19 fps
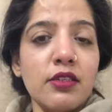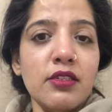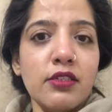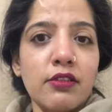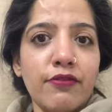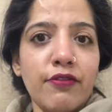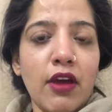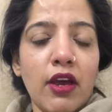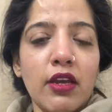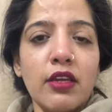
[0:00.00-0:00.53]
is
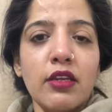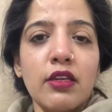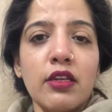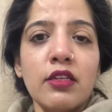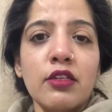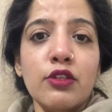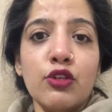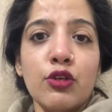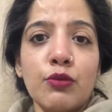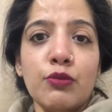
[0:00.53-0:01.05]
defined
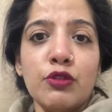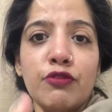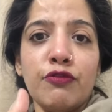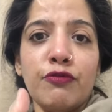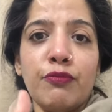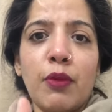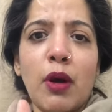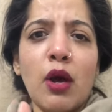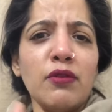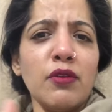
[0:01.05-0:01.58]
in the terms of
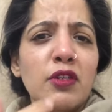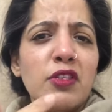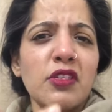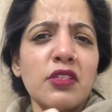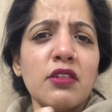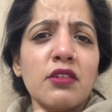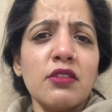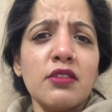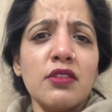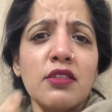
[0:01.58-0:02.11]
power,
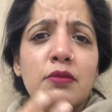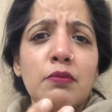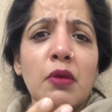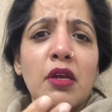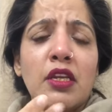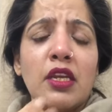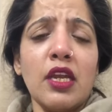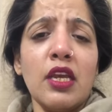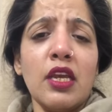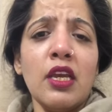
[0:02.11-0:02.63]
success,
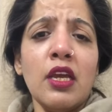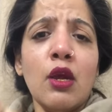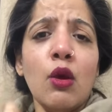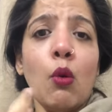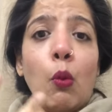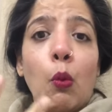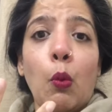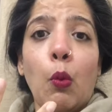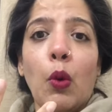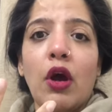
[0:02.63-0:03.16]
money,
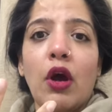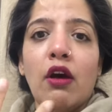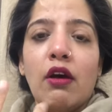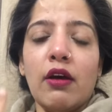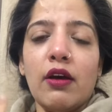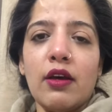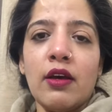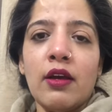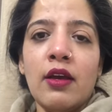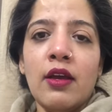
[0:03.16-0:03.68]

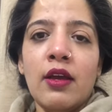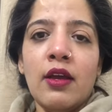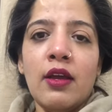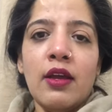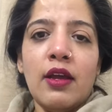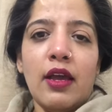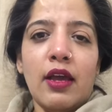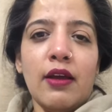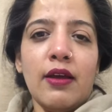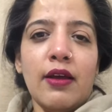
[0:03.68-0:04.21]
work,
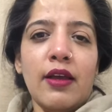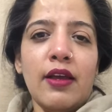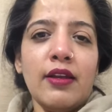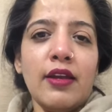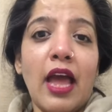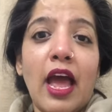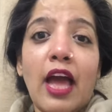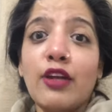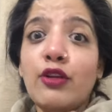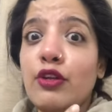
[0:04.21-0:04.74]

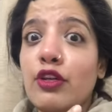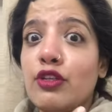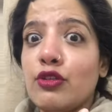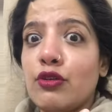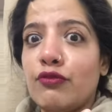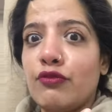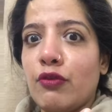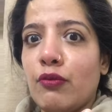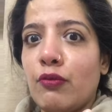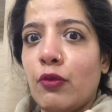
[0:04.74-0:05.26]
and
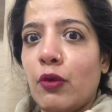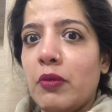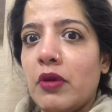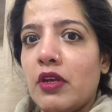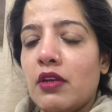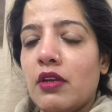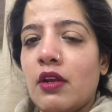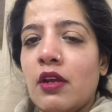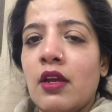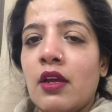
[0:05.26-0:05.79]
adoration from
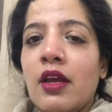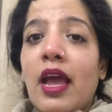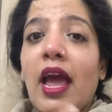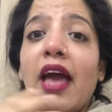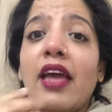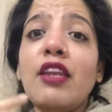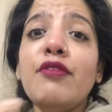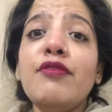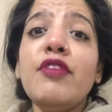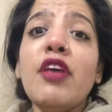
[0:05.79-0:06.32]
women.
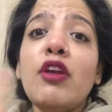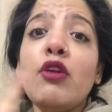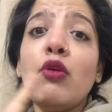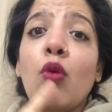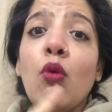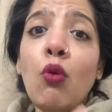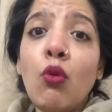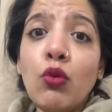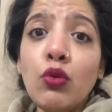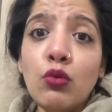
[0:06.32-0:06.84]
And if their
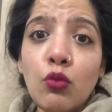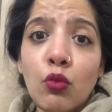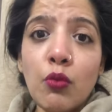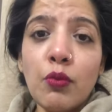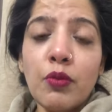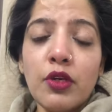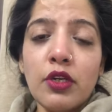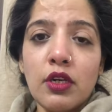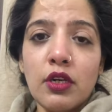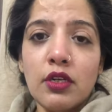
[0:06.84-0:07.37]
own
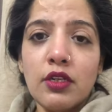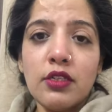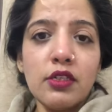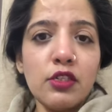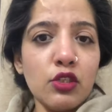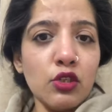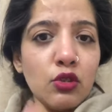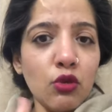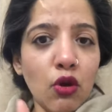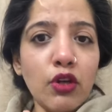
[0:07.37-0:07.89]
woman
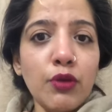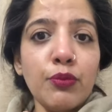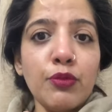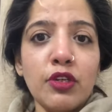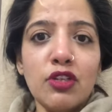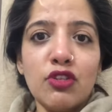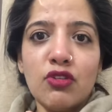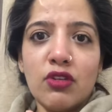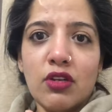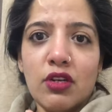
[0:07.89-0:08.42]
does not
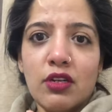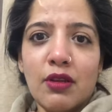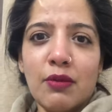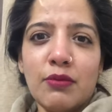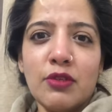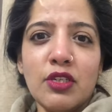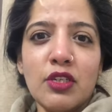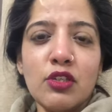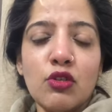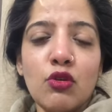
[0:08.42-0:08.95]
appreciate
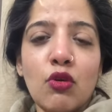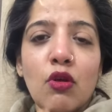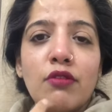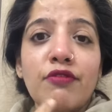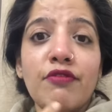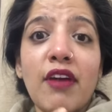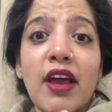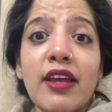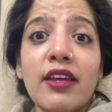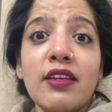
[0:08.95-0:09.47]
them, does not
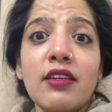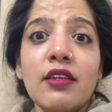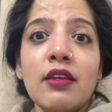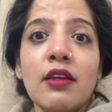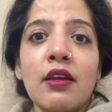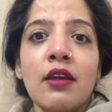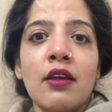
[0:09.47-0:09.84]
find